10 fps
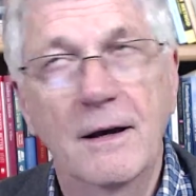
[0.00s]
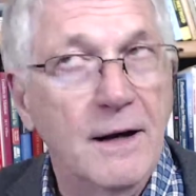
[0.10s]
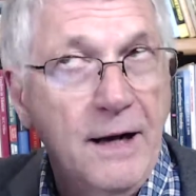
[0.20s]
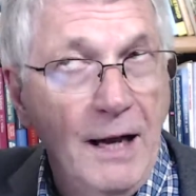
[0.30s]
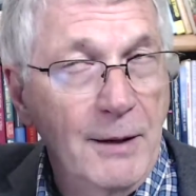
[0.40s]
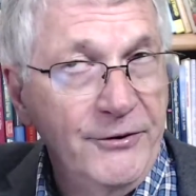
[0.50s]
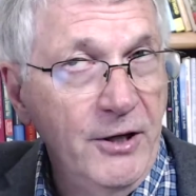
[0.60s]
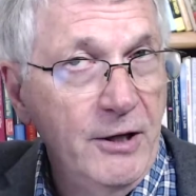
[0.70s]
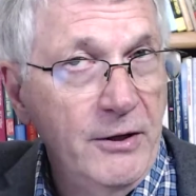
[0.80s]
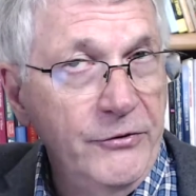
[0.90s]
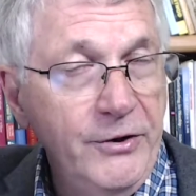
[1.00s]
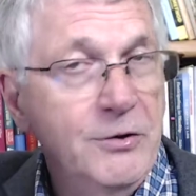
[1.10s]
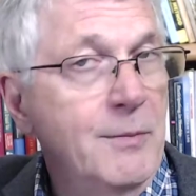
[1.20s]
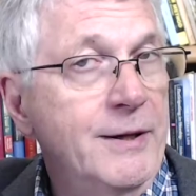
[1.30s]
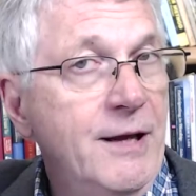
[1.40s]
got my skills. These are
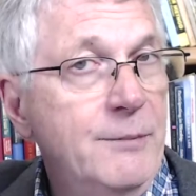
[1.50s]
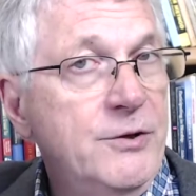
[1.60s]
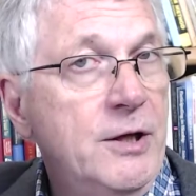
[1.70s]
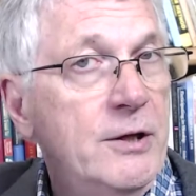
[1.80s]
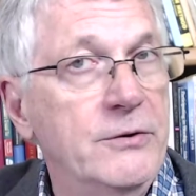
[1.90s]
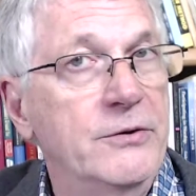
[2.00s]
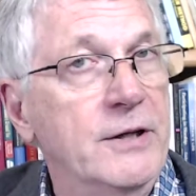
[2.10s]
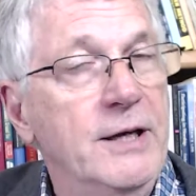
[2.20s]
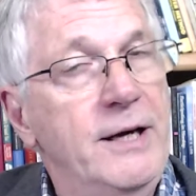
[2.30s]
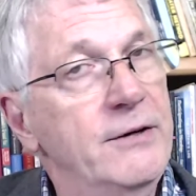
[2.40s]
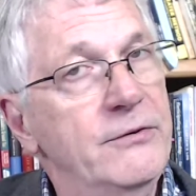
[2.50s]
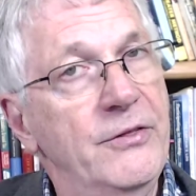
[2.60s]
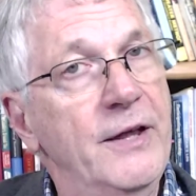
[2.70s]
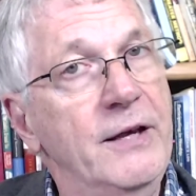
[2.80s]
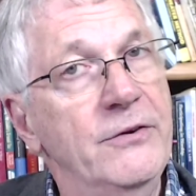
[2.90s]
my top skills. Here's
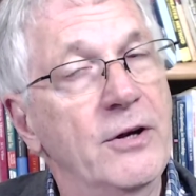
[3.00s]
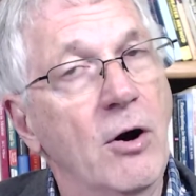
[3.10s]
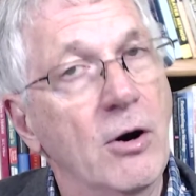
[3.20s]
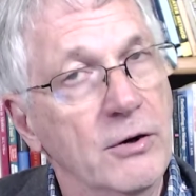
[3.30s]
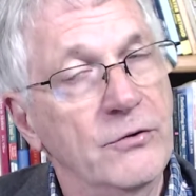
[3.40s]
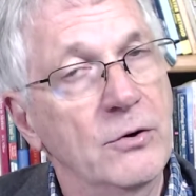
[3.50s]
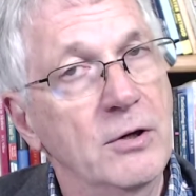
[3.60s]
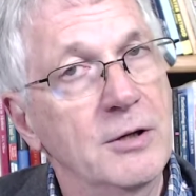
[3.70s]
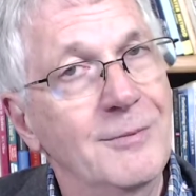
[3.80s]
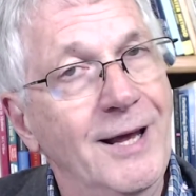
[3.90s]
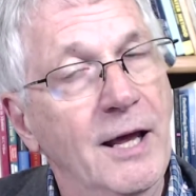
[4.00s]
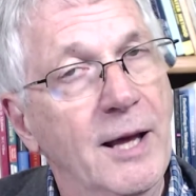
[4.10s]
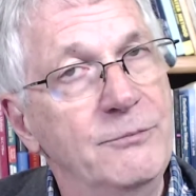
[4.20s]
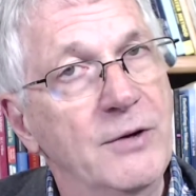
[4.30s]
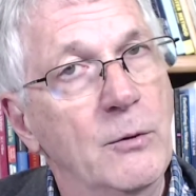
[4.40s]
things that aren't so good, my
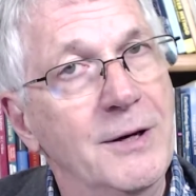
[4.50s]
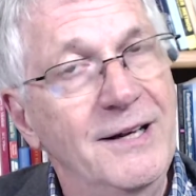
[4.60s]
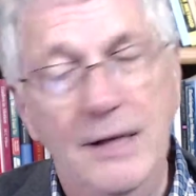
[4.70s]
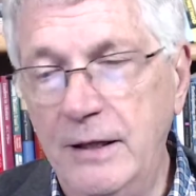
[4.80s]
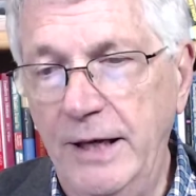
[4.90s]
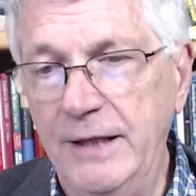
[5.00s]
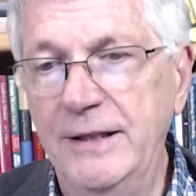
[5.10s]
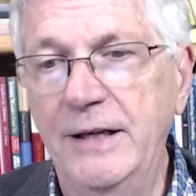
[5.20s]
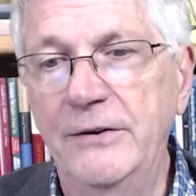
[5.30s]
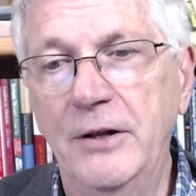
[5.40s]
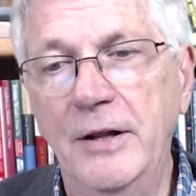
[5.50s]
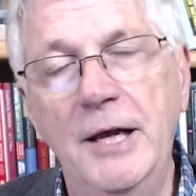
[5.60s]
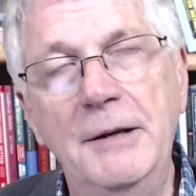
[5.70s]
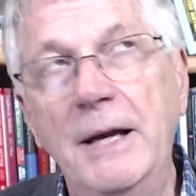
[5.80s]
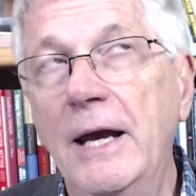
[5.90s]
gaps. I want to delegate these. And
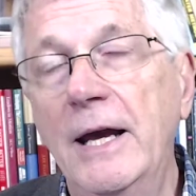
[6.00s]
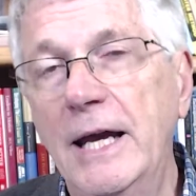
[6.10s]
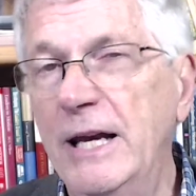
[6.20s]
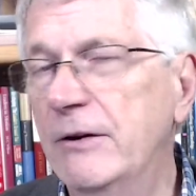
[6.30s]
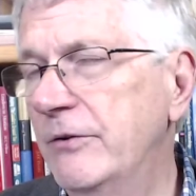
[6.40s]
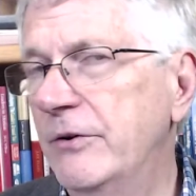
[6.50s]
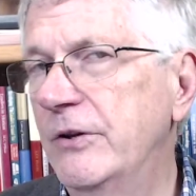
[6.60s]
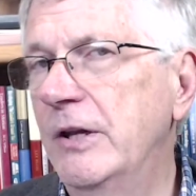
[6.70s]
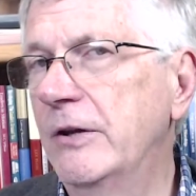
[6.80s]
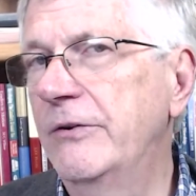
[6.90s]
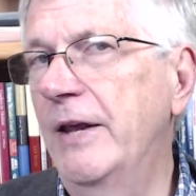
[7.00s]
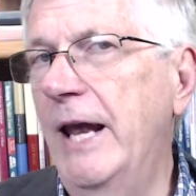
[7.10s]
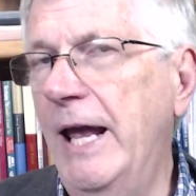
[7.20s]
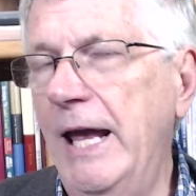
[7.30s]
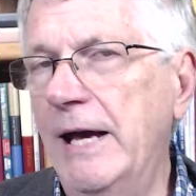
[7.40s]
then here's the skills that I
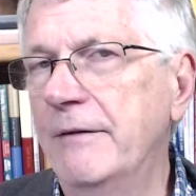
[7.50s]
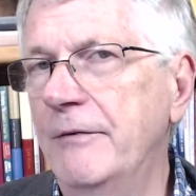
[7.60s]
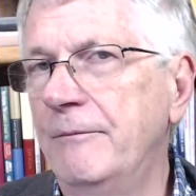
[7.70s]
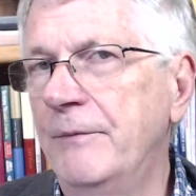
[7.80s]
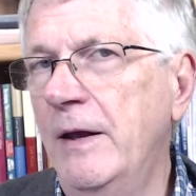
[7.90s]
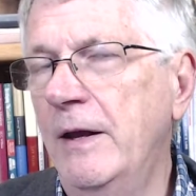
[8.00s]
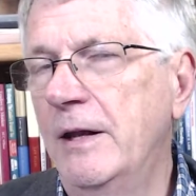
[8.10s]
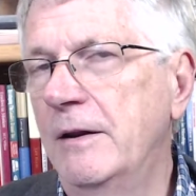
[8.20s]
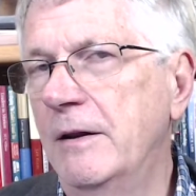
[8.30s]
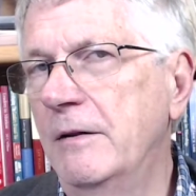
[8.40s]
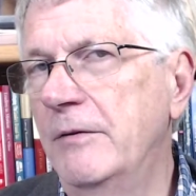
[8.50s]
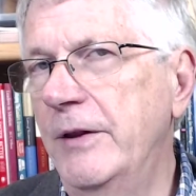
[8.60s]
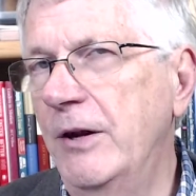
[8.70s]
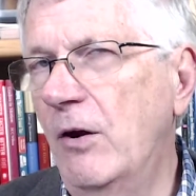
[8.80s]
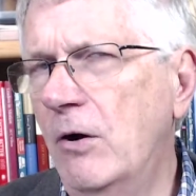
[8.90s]
have
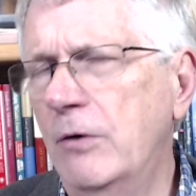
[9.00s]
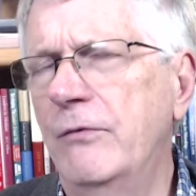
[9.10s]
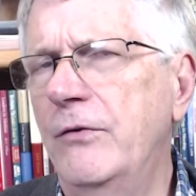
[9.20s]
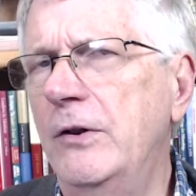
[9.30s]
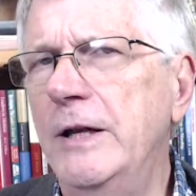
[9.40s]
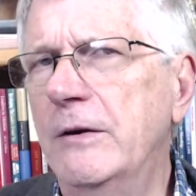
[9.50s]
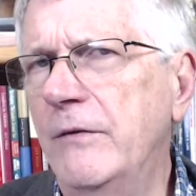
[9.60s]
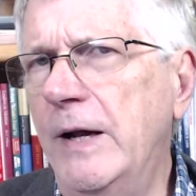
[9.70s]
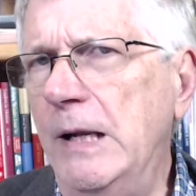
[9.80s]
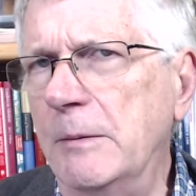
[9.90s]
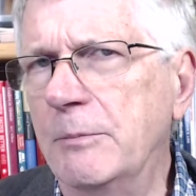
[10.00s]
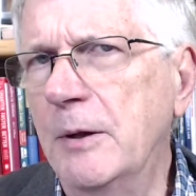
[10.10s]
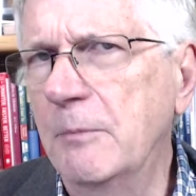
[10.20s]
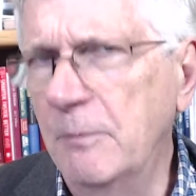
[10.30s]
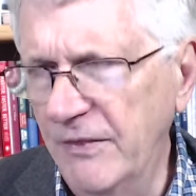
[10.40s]
that aren't fully developed.
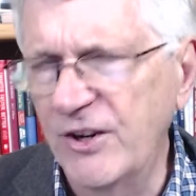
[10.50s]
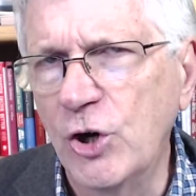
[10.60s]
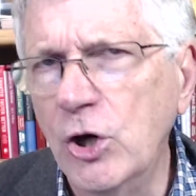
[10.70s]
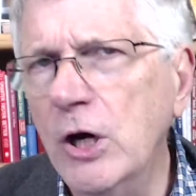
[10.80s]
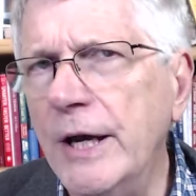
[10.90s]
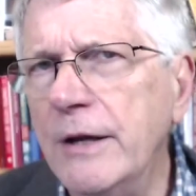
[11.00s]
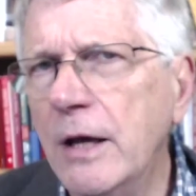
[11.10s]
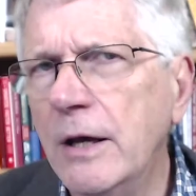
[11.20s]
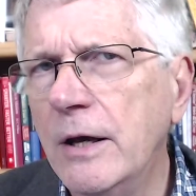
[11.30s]
They're good.